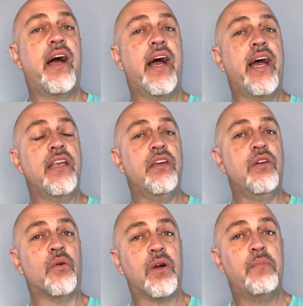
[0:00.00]
And
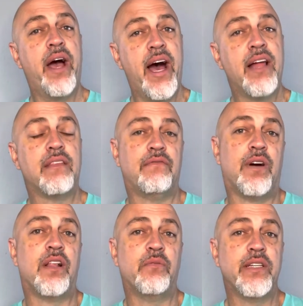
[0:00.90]
your path of
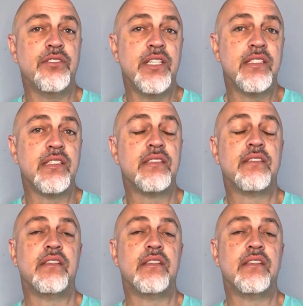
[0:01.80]
following Jesus,